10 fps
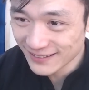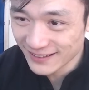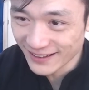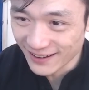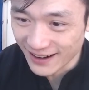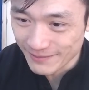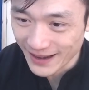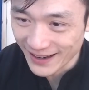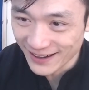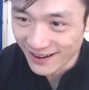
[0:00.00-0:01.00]
All right,
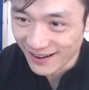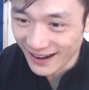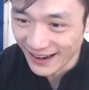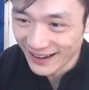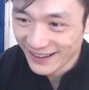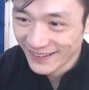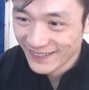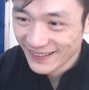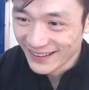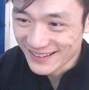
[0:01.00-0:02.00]
mate. All right.
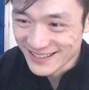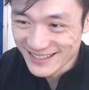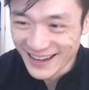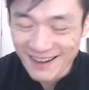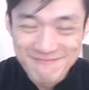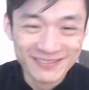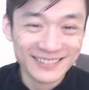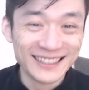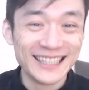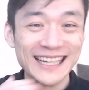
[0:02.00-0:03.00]
Just
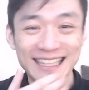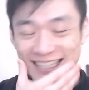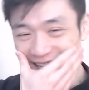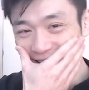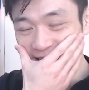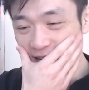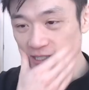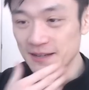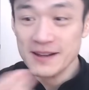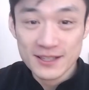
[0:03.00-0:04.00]
completely ignores
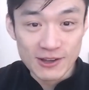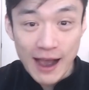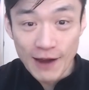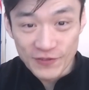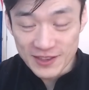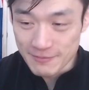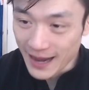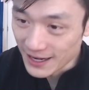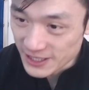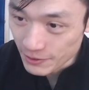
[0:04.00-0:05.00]
it. So after the
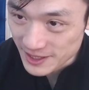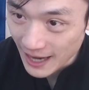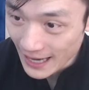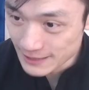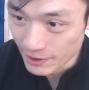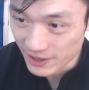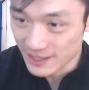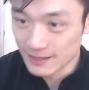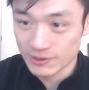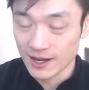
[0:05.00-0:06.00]
match, he was asked about
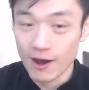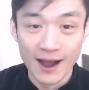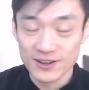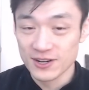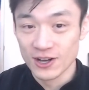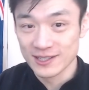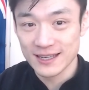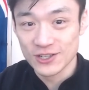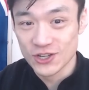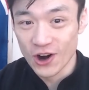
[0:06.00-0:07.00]
this. He was like, oh, I did not see
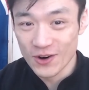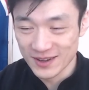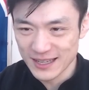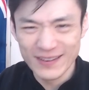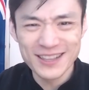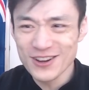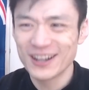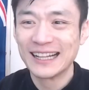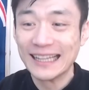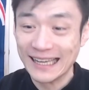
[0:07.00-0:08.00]
Joe. I was like, oh, you
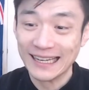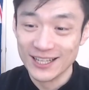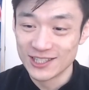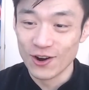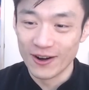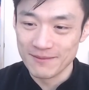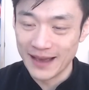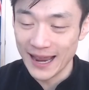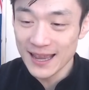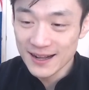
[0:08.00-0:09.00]
clearly saw him,
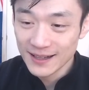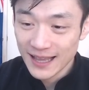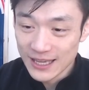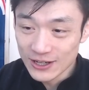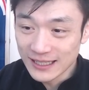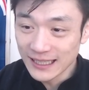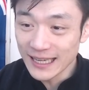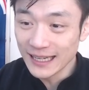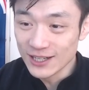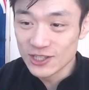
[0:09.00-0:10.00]
mate. You
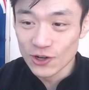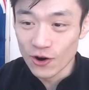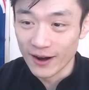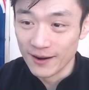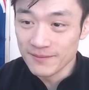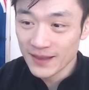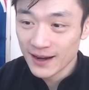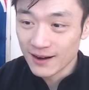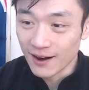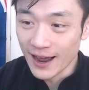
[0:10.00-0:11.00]
clearly saw him,
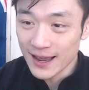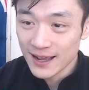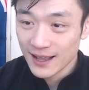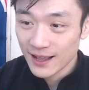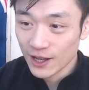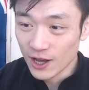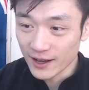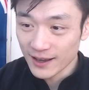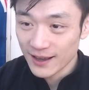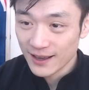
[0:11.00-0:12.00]
right?
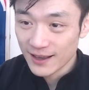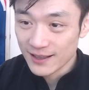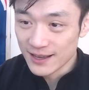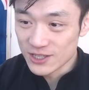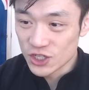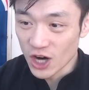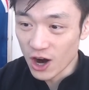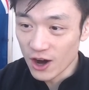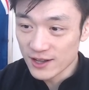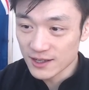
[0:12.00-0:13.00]
Look. There's
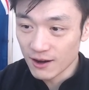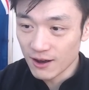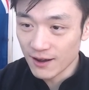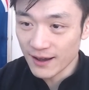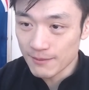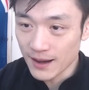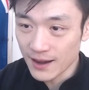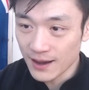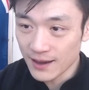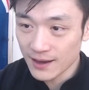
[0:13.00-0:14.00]
Joe. He's like, oh, hey, mate,
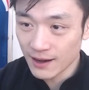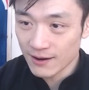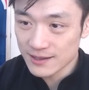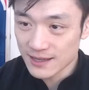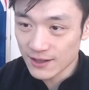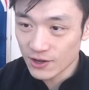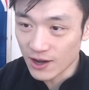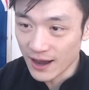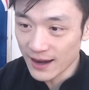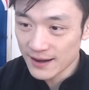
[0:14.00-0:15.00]
how you going? There's another
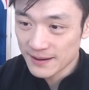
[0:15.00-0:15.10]
guy.